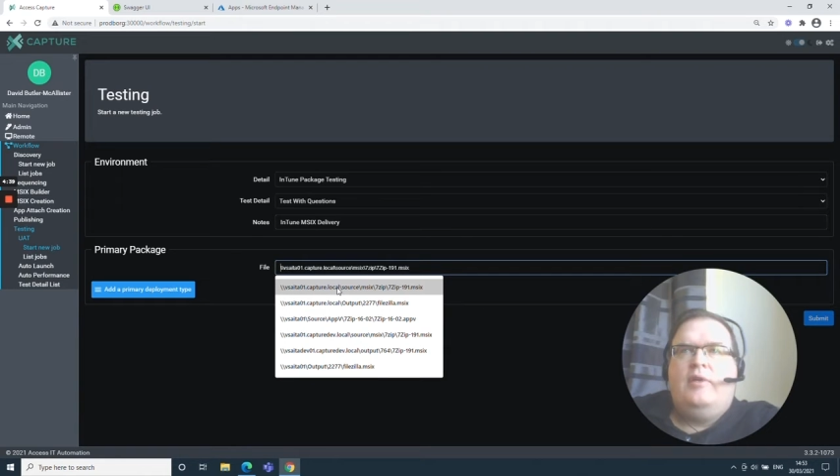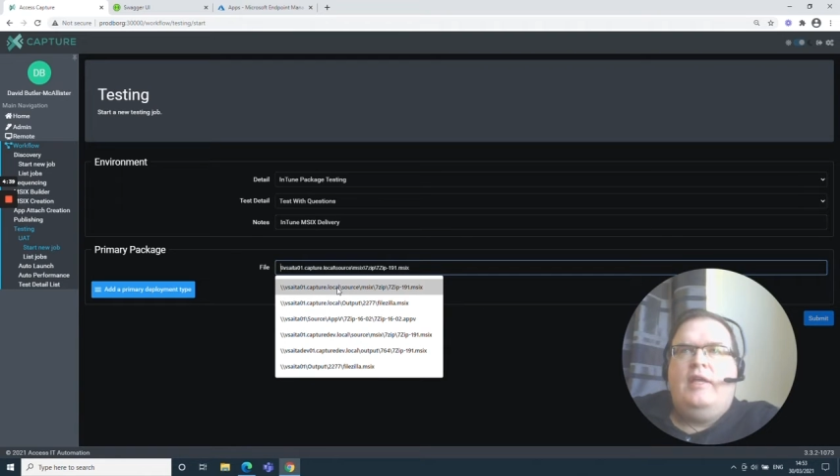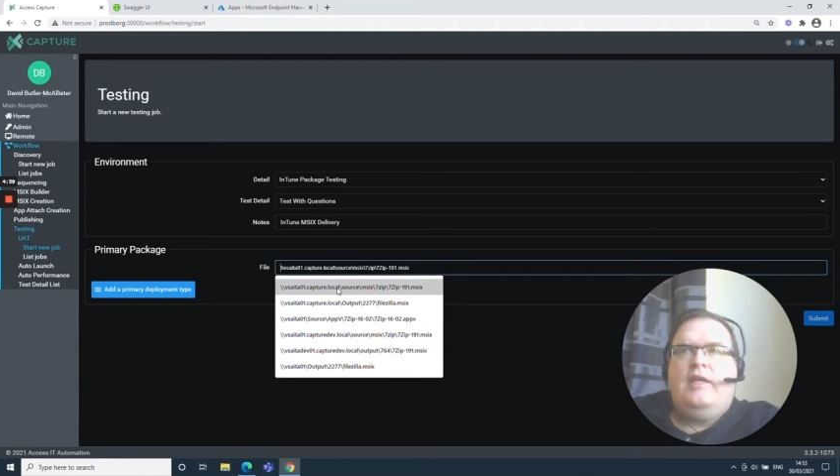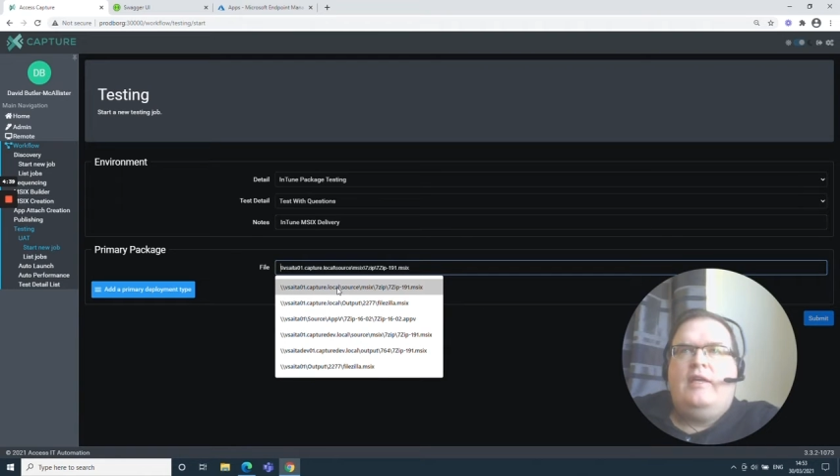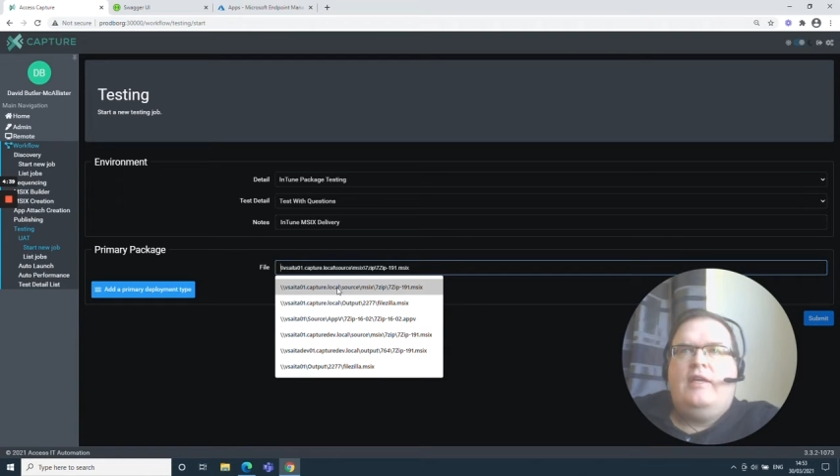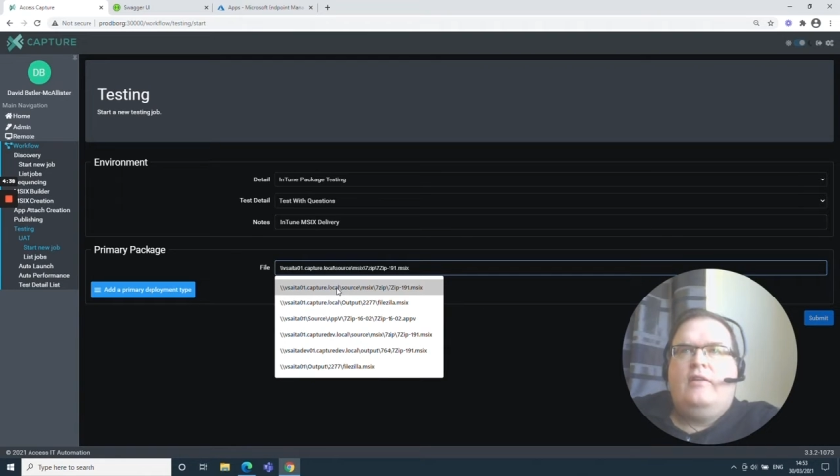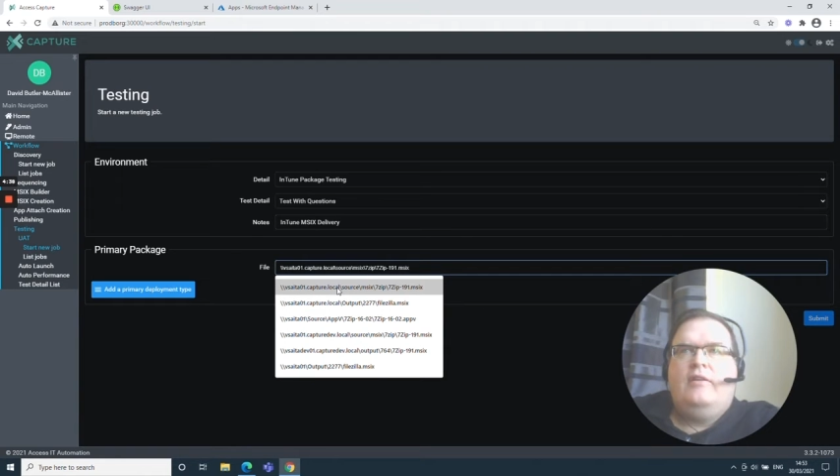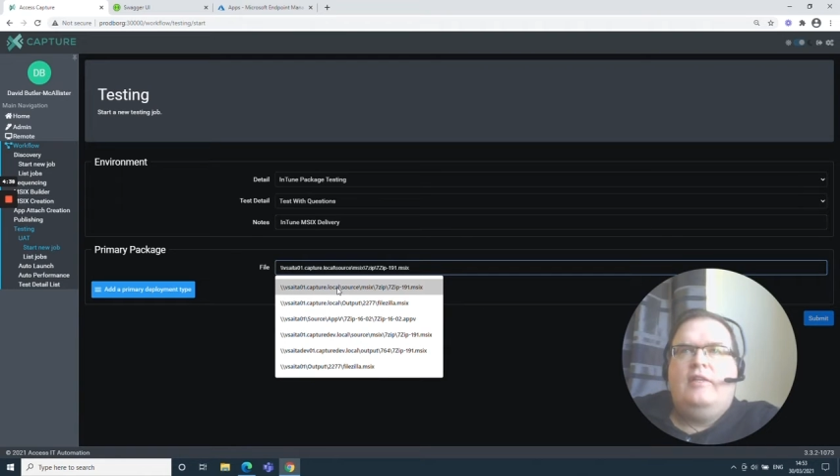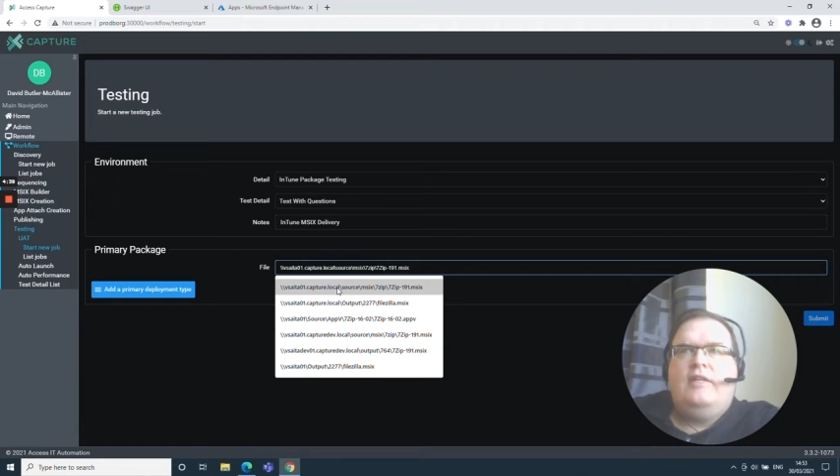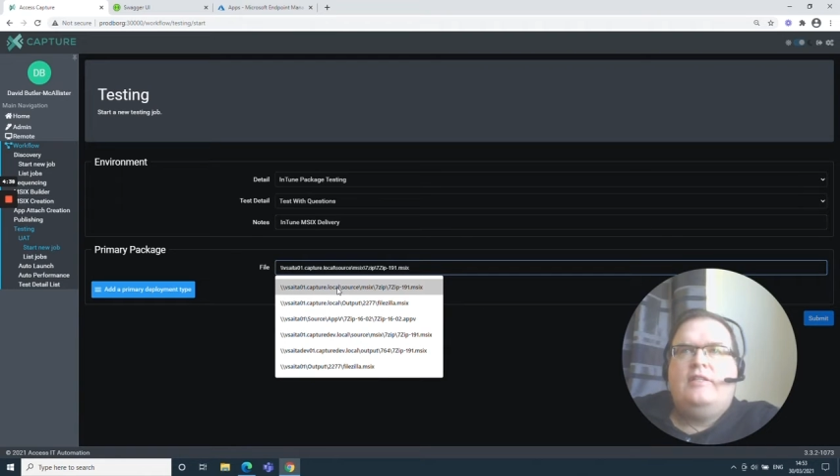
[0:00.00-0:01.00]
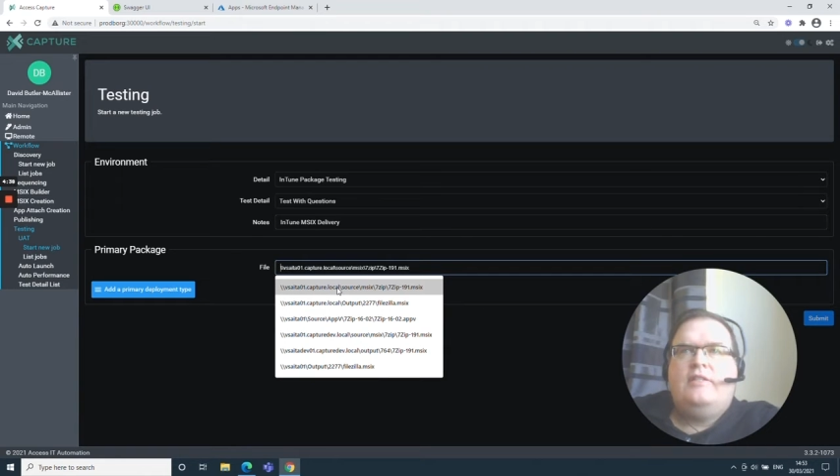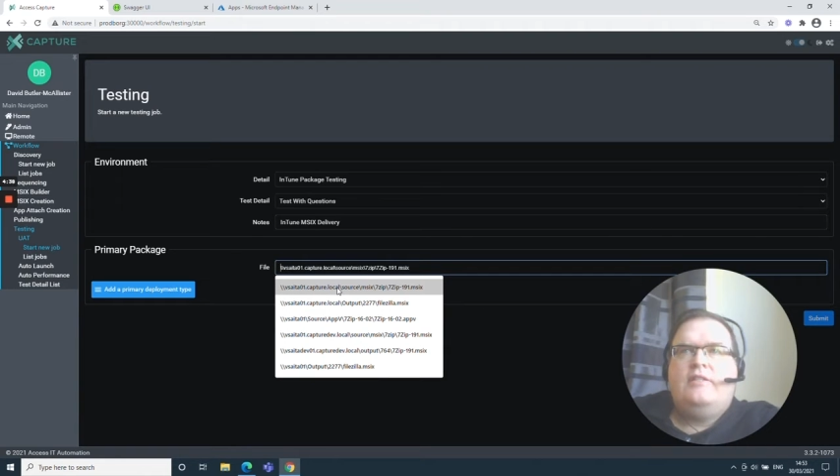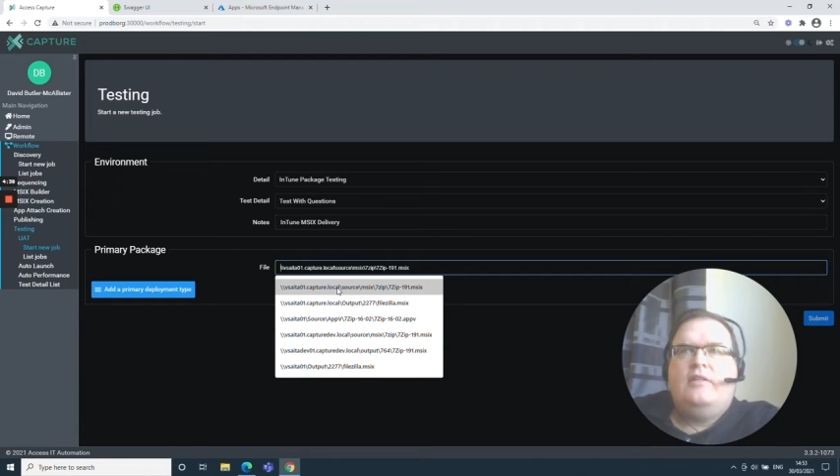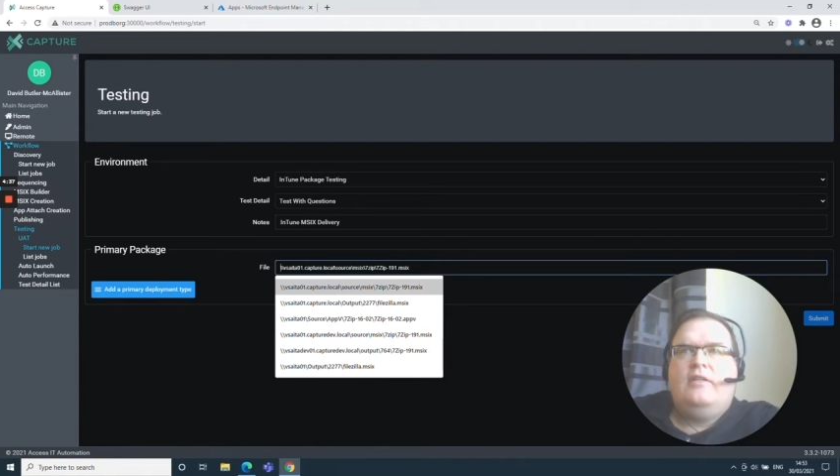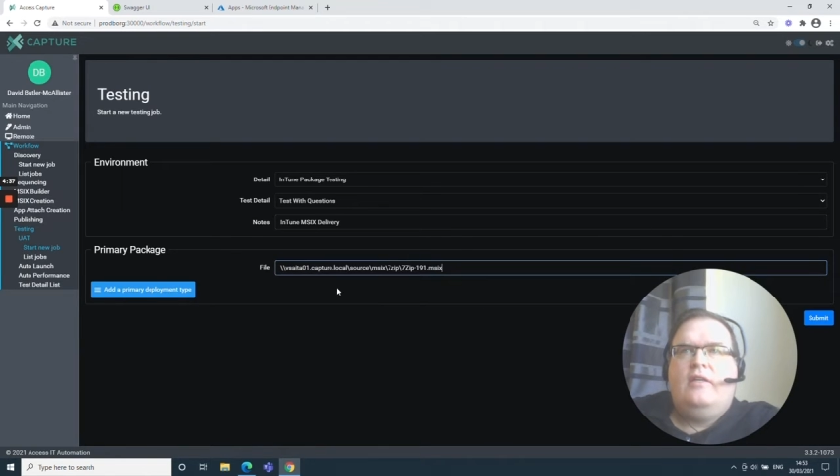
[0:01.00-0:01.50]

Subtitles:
pick this